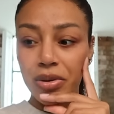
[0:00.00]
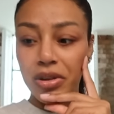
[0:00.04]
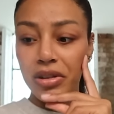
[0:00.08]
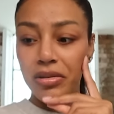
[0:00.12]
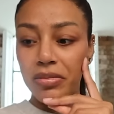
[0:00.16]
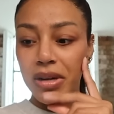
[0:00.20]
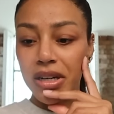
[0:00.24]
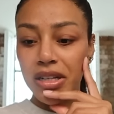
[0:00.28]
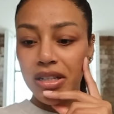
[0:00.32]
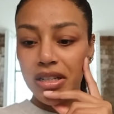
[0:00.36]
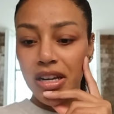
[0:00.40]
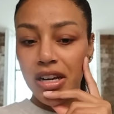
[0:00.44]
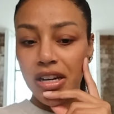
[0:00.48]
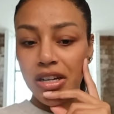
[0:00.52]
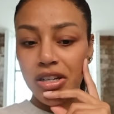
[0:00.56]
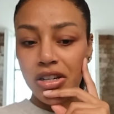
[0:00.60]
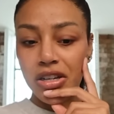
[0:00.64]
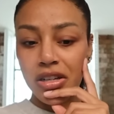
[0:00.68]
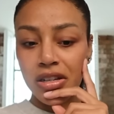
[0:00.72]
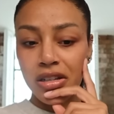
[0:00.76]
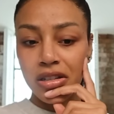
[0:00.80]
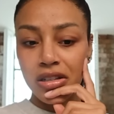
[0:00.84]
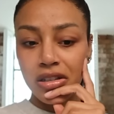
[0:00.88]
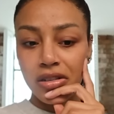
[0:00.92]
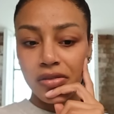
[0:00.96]
with my
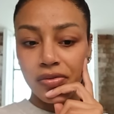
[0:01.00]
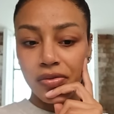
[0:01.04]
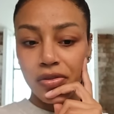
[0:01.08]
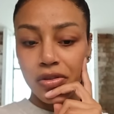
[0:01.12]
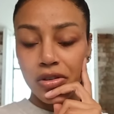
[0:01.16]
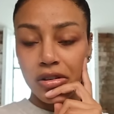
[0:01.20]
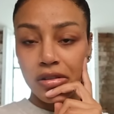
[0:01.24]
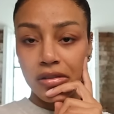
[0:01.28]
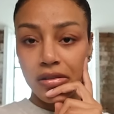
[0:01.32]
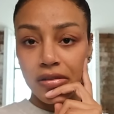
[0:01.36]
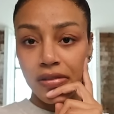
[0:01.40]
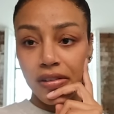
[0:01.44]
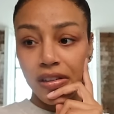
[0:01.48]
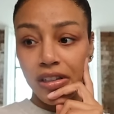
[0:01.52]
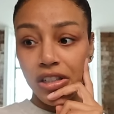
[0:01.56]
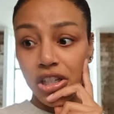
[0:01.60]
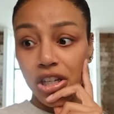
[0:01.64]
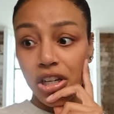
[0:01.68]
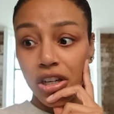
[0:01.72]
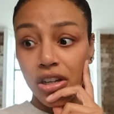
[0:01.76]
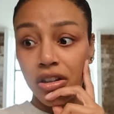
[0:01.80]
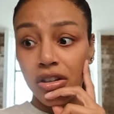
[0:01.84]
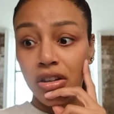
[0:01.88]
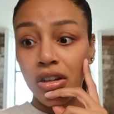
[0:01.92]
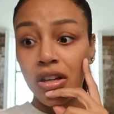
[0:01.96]
surgeon for a
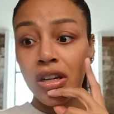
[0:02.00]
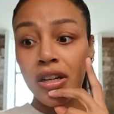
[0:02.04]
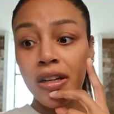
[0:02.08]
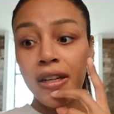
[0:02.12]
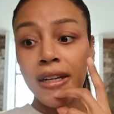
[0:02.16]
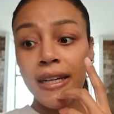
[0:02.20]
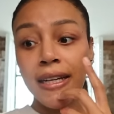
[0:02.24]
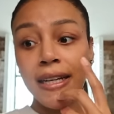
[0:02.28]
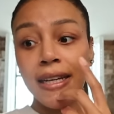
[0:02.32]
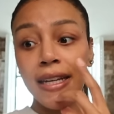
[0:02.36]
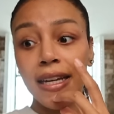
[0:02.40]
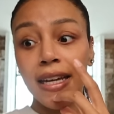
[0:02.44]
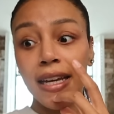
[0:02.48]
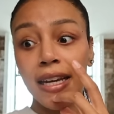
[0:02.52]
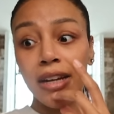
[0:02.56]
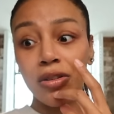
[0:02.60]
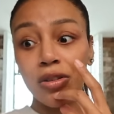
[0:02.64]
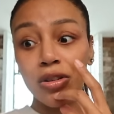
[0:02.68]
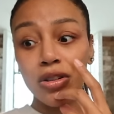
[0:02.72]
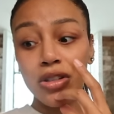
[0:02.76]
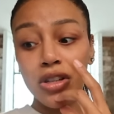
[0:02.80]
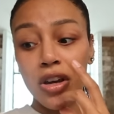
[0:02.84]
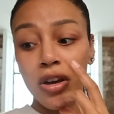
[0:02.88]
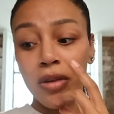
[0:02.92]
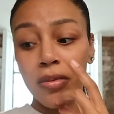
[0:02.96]
revision in
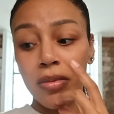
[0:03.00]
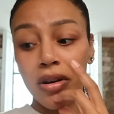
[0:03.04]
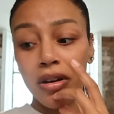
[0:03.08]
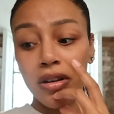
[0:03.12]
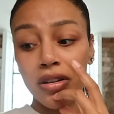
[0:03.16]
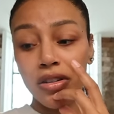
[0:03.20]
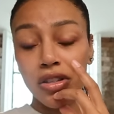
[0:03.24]
October.